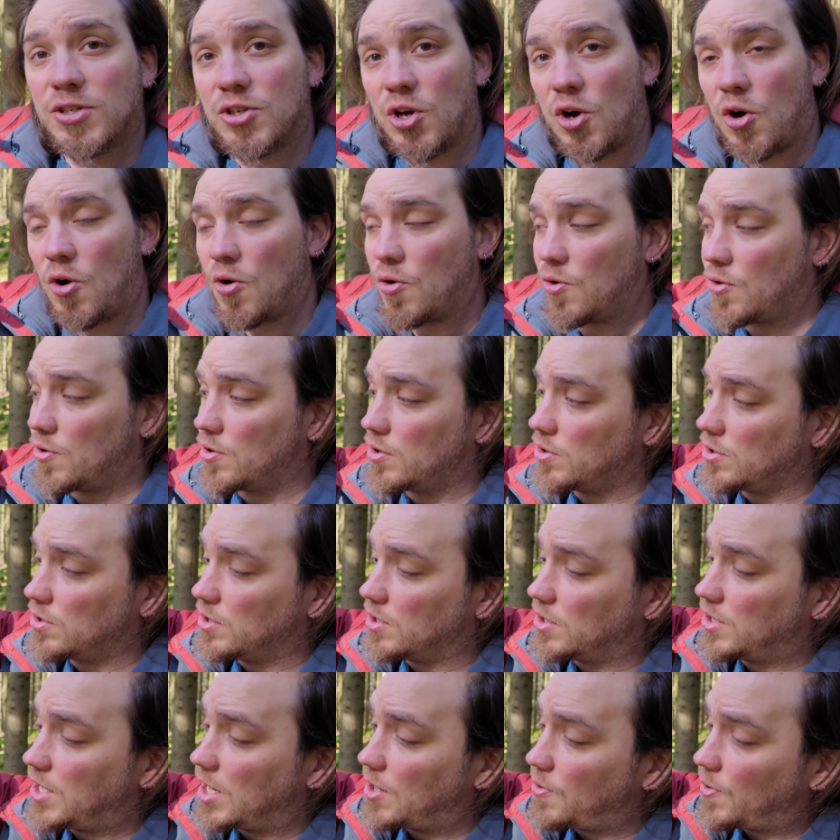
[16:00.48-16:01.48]
So
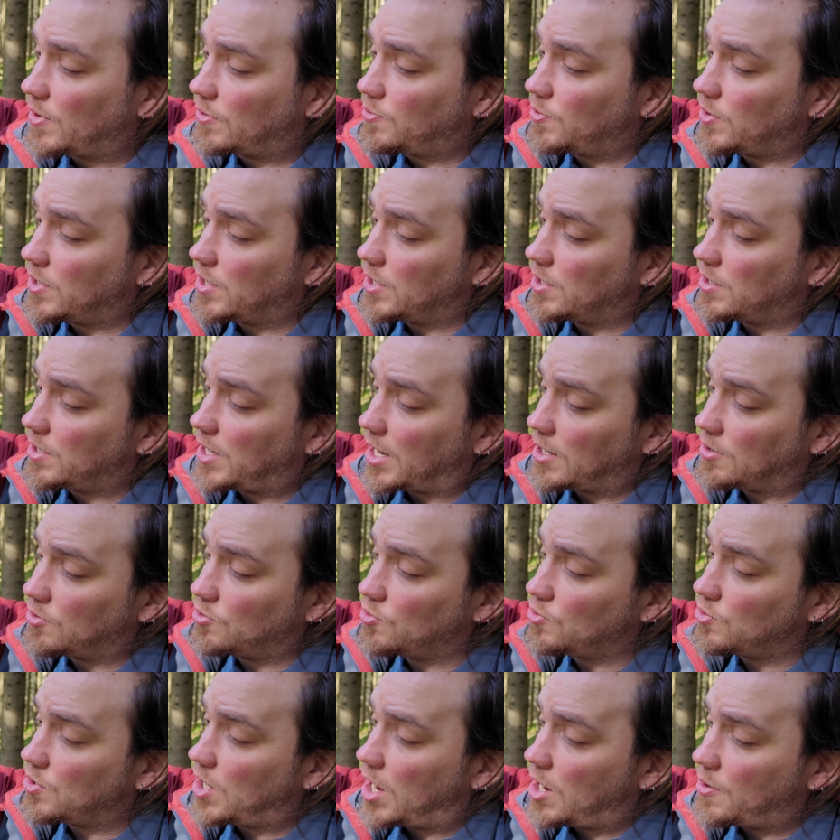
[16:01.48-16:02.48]
the thing what we can
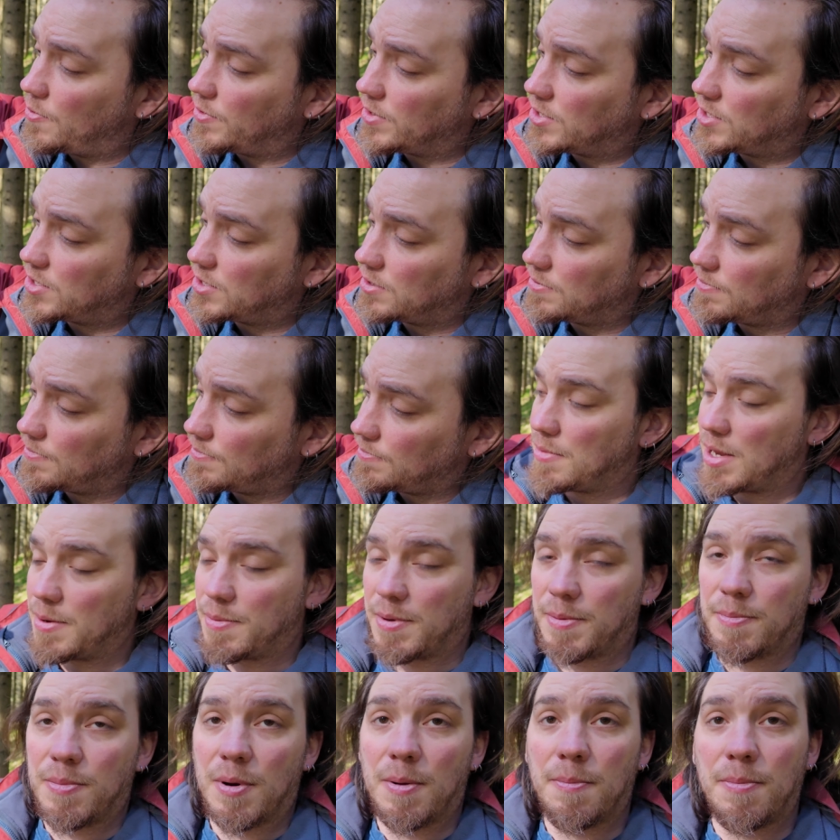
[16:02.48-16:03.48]
do now is
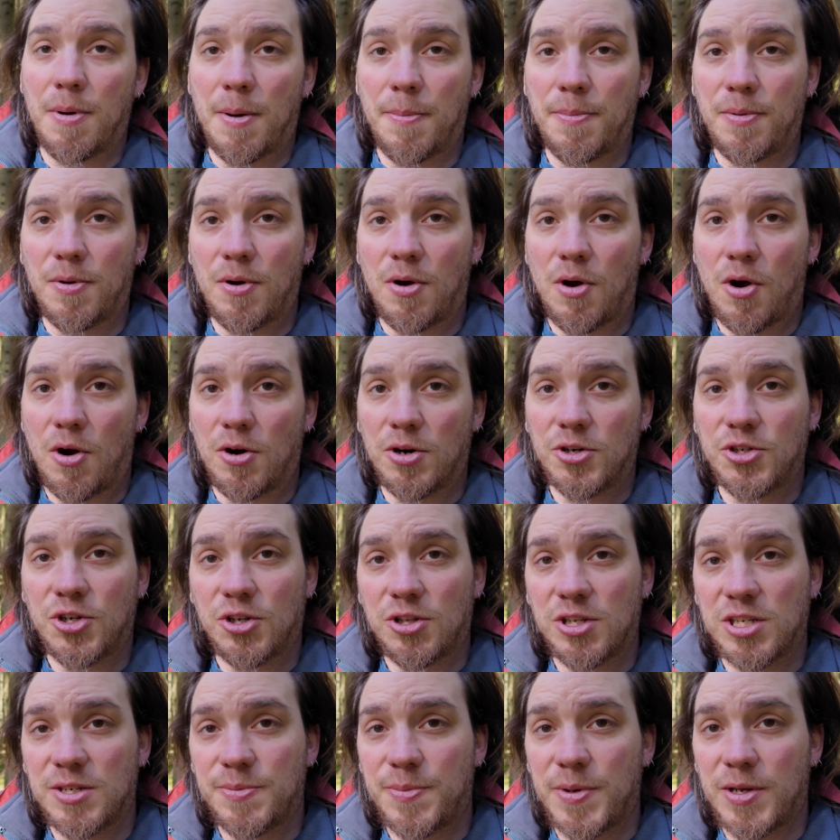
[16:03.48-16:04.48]
maybe bump up our
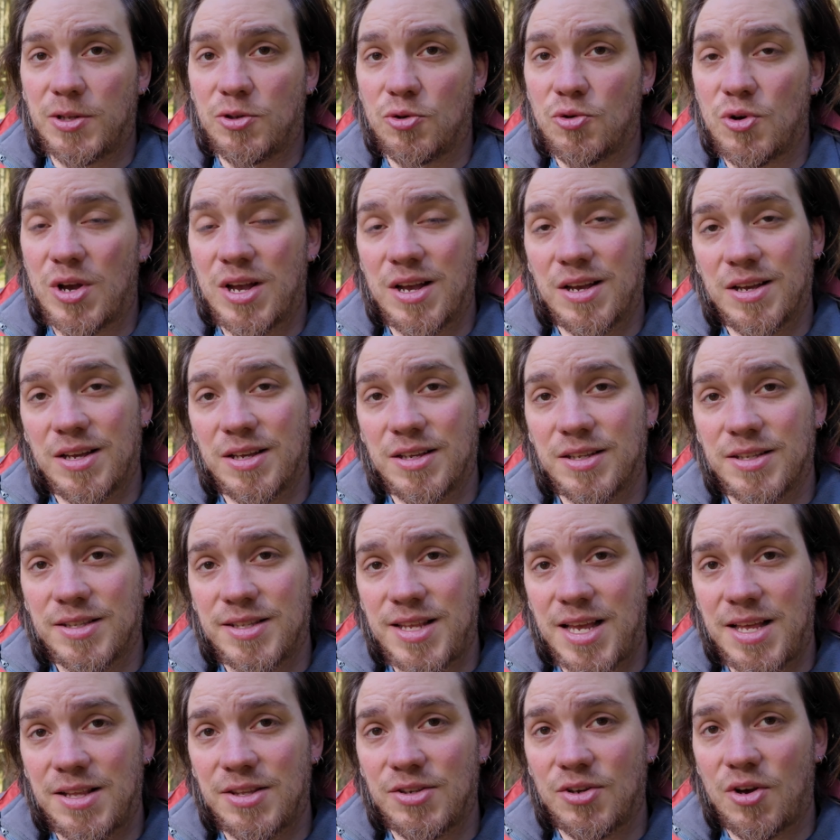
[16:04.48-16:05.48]
shutter speed to
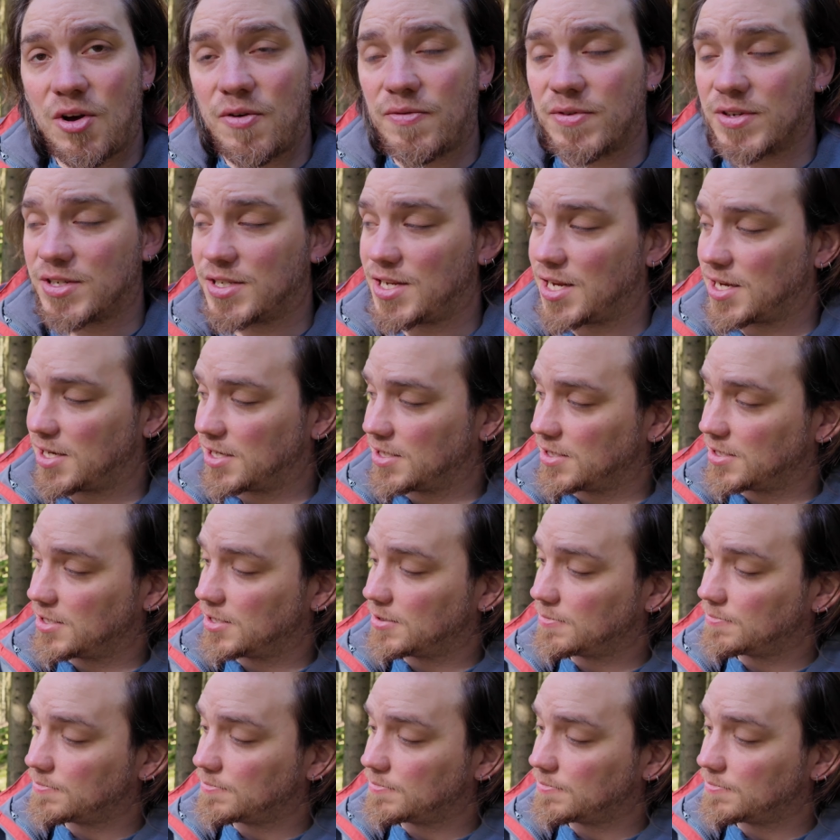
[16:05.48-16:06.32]
10th of a second.